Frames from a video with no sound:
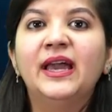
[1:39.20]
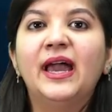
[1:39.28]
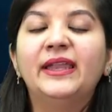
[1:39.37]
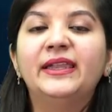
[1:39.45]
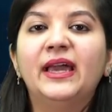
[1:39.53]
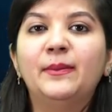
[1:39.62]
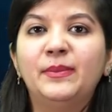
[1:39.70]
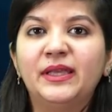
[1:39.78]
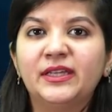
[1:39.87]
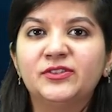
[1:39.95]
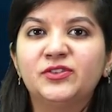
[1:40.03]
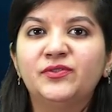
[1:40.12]
and
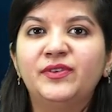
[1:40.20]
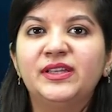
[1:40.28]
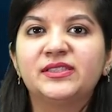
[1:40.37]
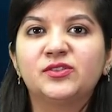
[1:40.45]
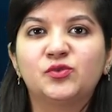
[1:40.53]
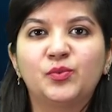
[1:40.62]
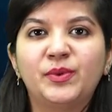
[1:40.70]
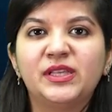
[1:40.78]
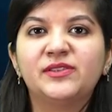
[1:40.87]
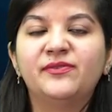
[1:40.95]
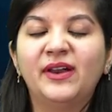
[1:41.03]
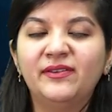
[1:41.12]
application fees is
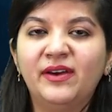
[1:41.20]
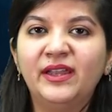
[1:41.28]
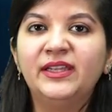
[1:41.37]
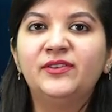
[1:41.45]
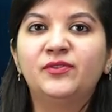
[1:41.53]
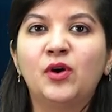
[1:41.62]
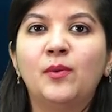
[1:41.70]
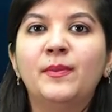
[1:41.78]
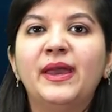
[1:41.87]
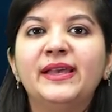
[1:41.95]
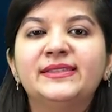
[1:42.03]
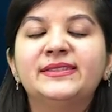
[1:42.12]
Rs 500 from
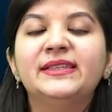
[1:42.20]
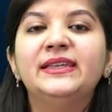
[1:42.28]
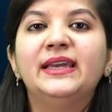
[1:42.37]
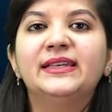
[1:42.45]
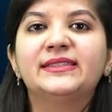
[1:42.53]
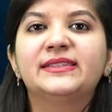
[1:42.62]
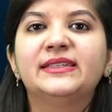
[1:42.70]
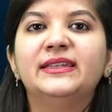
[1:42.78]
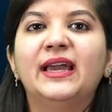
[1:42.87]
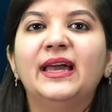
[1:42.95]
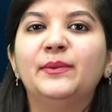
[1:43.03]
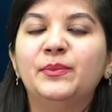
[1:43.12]
SC, ST
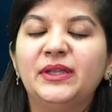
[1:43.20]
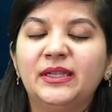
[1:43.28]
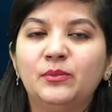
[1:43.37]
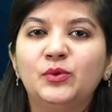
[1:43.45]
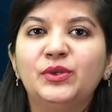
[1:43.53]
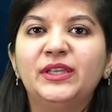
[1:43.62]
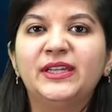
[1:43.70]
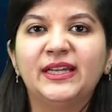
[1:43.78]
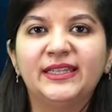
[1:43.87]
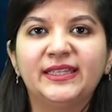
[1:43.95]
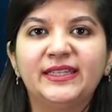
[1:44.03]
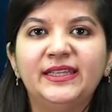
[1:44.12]
and PWD
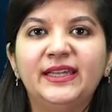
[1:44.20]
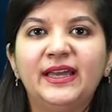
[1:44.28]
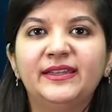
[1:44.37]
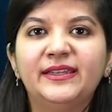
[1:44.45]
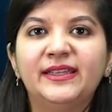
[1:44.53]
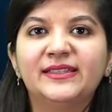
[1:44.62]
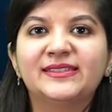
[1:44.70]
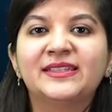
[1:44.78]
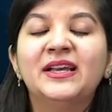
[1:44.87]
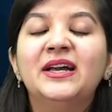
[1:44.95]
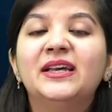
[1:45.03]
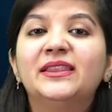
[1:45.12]
category candidates.
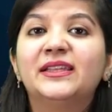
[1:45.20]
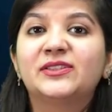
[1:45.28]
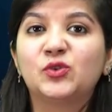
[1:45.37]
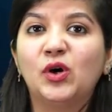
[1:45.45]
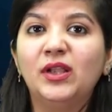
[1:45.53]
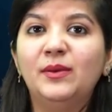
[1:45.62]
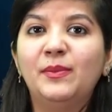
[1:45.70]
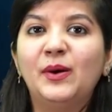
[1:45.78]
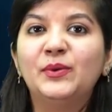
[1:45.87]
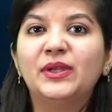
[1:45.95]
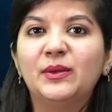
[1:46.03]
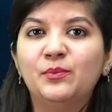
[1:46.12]
That's all
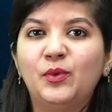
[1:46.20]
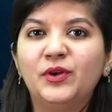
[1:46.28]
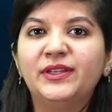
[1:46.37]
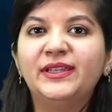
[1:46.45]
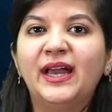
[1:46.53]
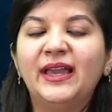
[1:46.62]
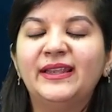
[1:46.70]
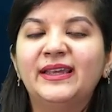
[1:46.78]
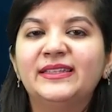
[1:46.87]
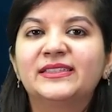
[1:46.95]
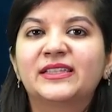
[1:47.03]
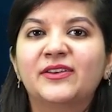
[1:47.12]
about important
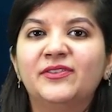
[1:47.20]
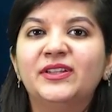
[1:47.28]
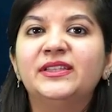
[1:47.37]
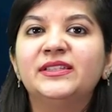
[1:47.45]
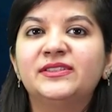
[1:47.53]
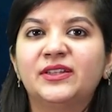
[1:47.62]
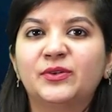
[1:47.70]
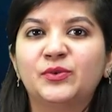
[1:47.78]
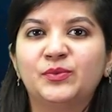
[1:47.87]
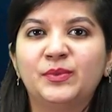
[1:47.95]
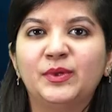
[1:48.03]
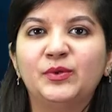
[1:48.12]
highlights given in this recruitment